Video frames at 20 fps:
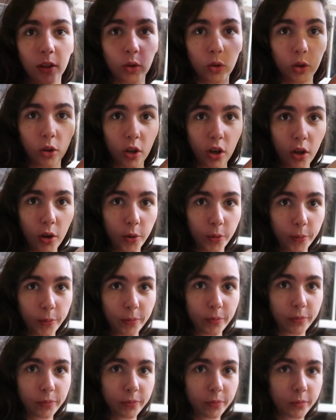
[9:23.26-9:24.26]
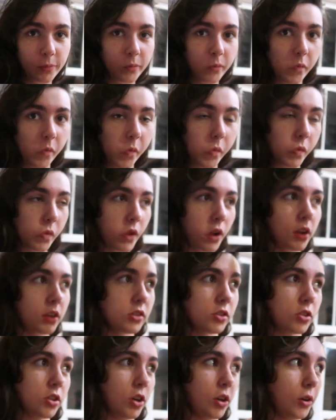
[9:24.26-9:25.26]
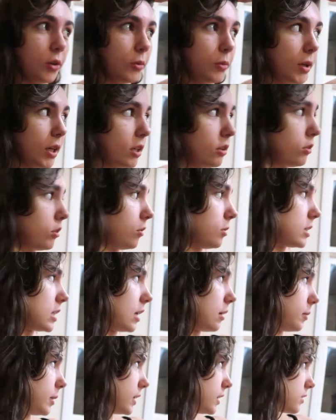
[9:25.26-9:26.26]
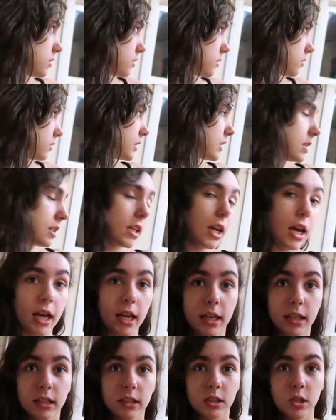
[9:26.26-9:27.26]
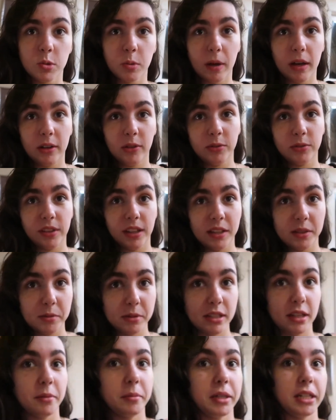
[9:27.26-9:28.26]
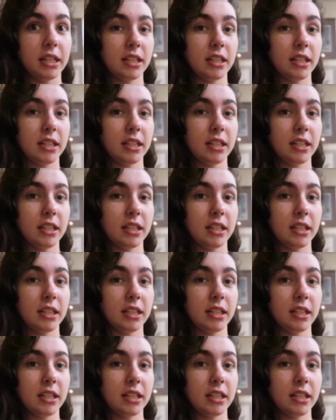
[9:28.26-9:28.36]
Hello. So I don't know what time it is. It's 9, 12. That's what time it